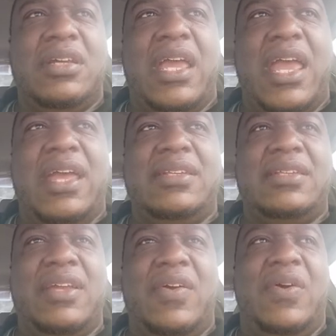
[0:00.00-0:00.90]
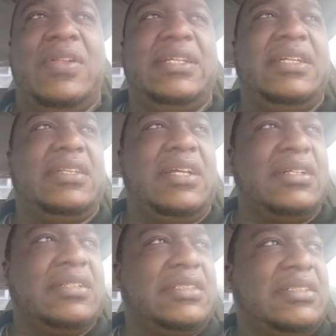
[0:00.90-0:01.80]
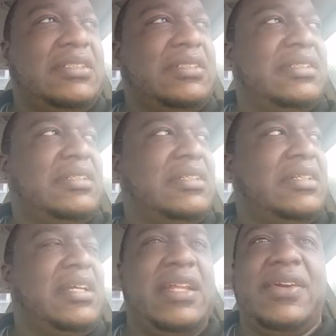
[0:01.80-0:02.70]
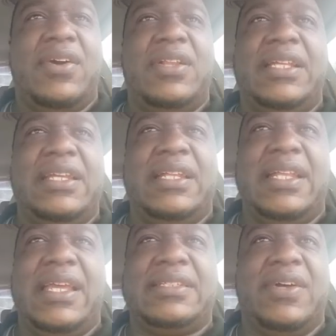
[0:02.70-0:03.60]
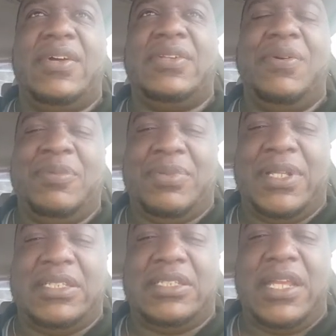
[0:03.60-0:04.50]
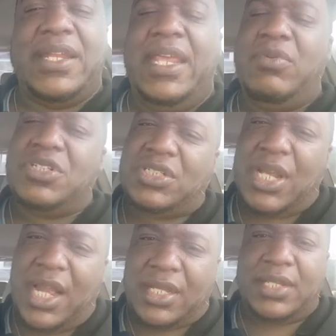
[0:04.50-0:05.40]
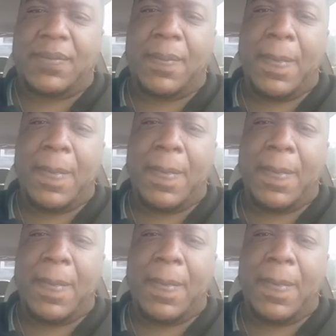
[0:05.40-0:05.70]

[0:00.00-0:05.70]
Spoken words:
And they're all in your lungs. And they're all in your legs. They're all over the place. And he was chuckling.